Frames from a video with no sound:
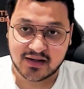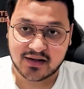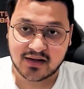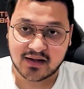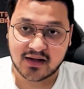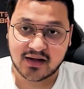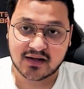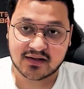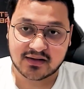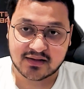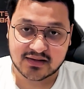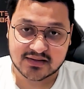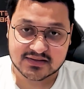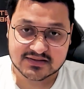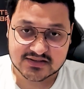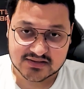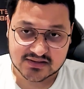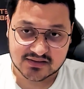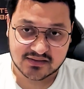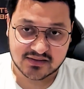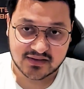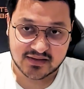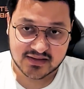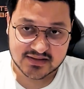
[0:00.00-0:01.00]
and
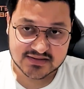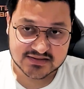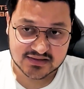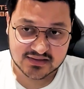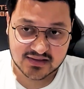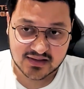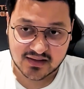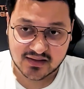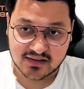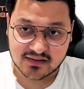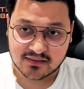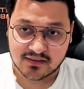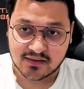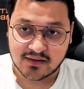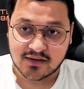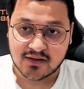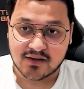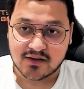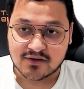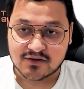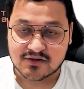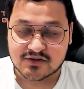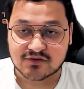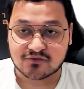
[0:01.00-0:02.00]
insert is there.
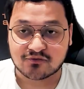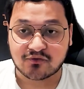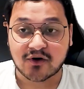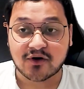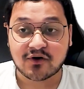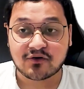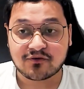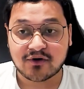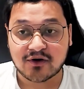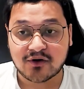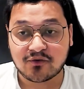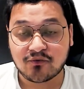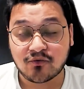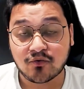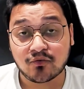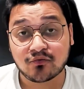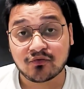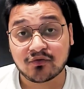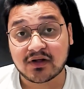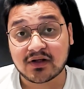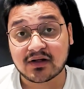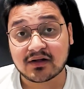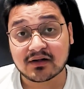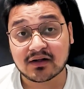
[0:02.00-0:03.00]
So what do?
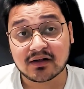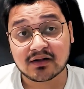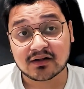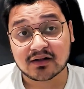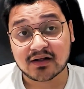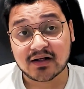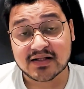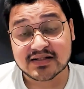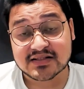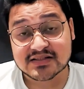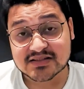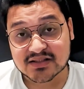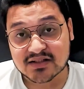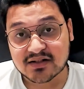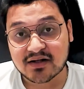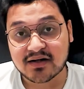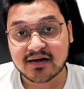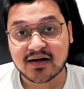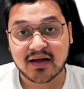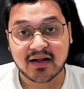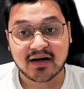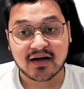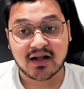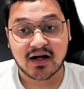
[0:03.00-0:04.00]
We
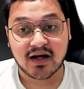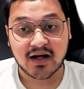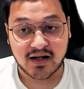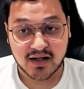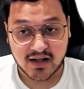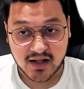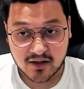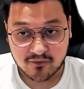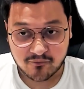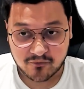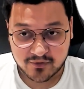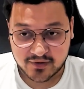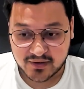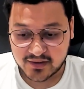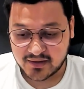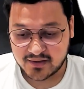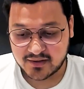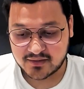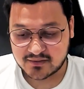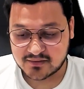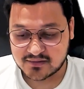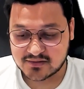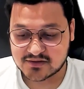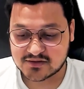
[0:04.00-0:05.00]
insert an account
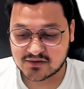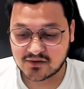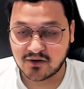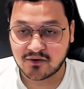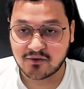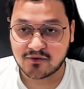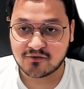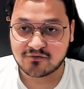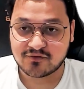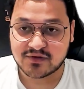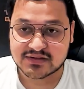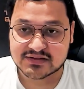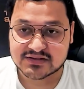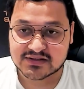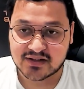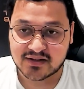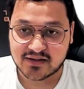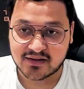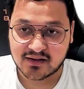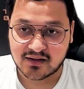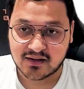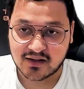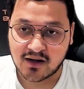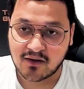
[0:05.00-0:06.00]
here. So how do we insert
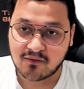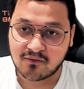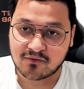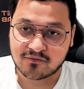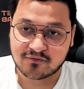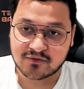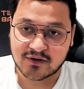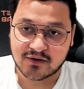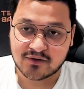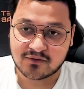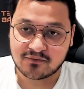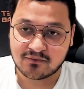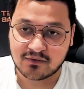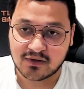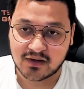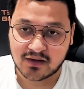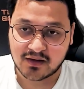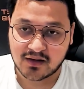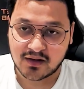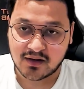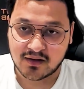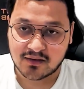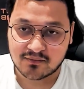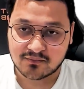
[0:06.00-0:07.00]
an account? We'll do
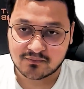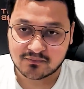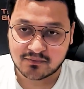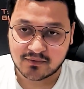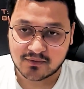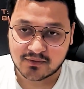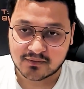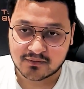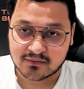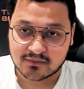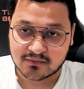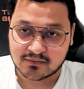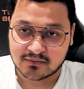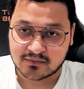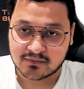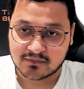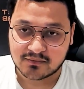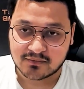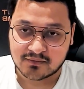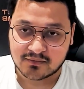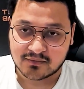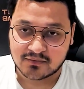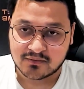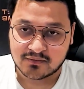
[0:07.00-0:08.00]
account
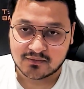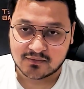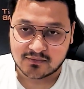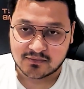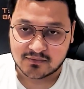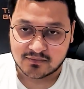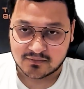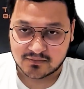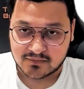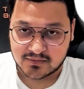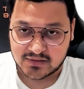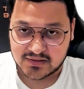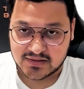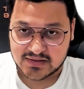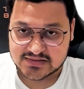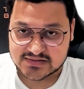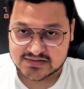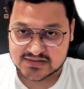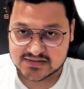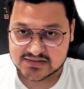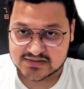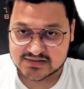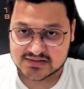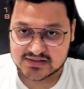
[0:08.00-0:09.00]

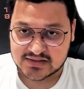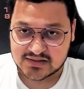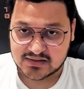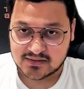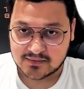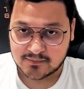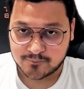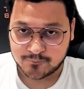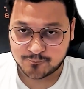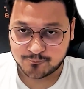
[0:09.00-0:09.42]
ACC